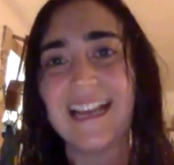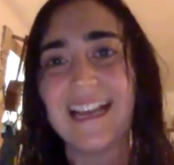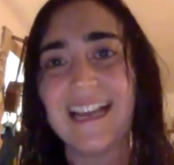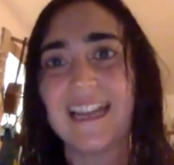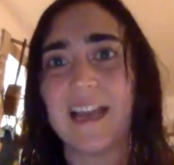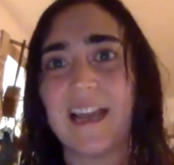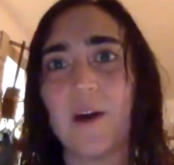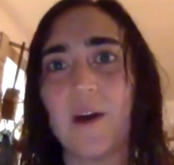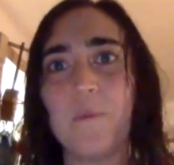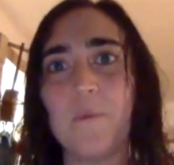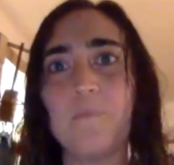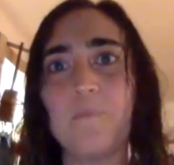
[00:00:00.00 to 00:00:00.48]

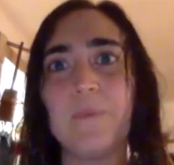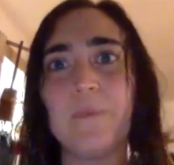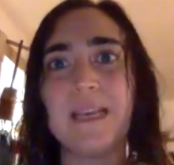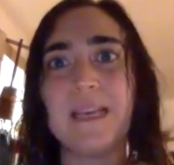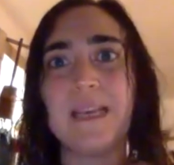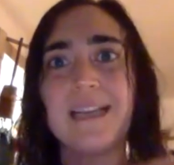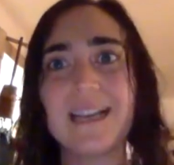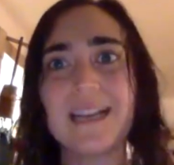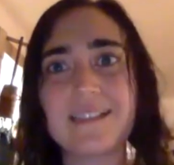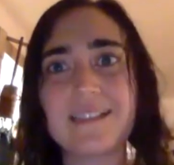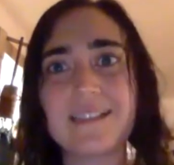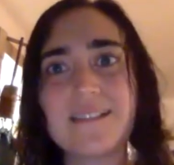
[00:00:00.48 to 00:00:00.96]
Now,
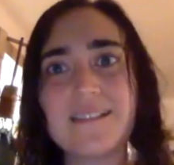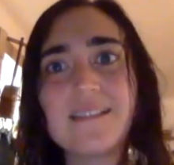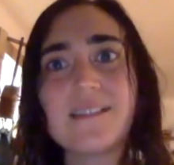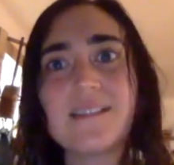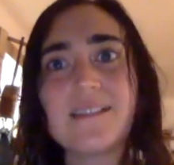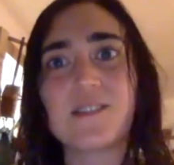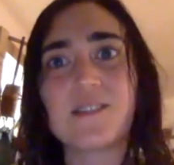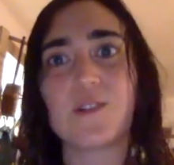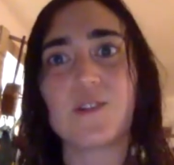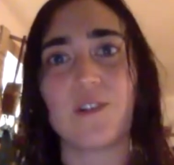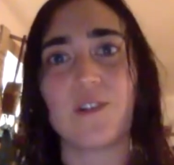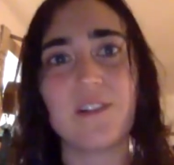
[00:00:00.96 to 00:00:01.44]
because the
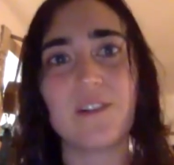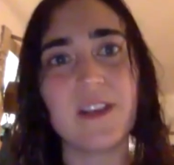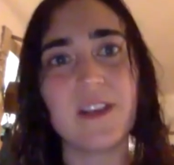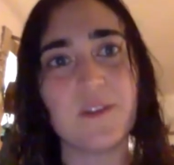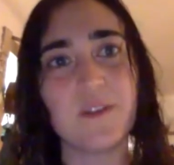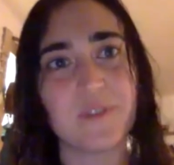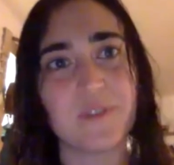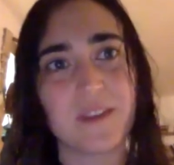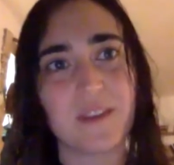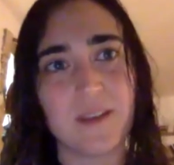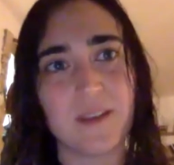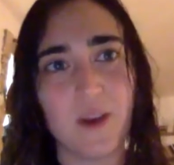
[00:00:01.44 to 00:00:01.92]
story
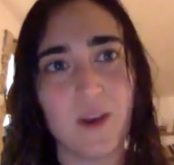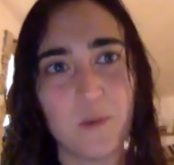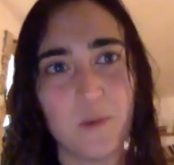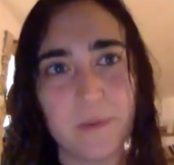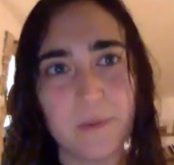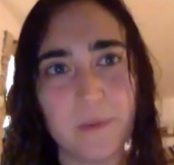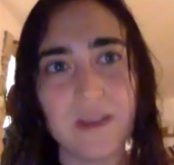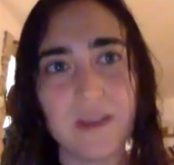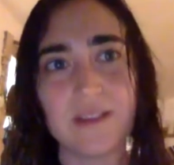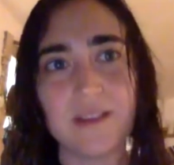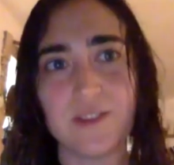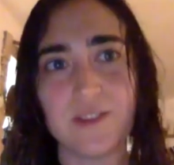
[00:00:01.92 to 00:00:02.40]
of
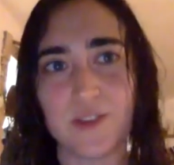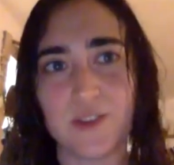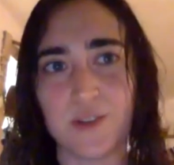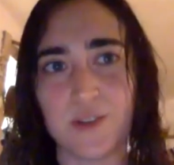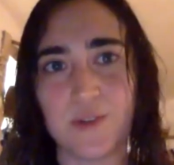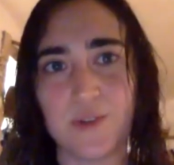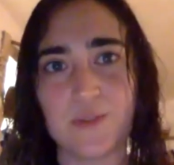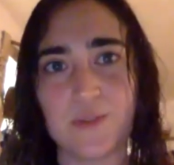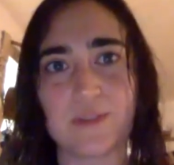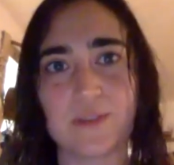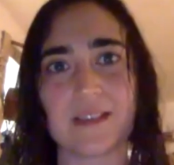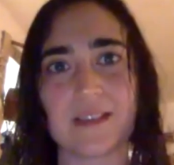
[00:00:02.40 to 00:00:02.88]
Ethiopian
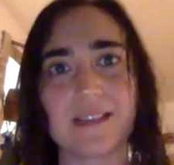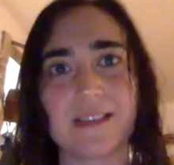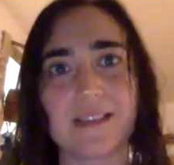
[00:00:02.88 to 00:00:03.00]
Jews,